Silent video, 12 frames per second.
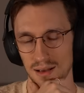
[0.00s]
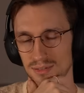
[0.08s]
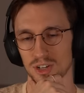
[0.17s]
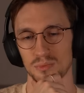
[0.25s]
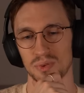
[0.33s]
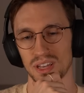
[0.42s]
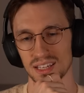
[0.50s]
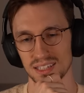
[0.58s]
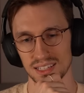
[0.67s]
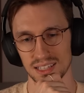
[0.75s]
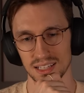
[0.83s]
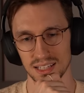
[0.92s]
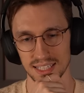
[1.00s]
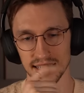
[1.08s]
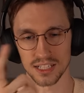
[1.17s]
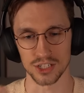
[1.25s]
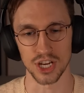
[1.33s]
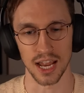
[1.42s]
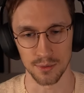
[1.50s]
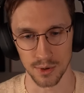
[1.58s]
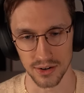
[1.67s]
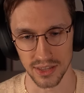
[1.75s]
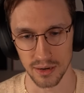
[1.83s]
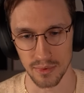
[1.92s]
I'm so pissed. Unless he's a
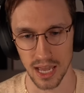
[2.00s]
jaguar, then I'm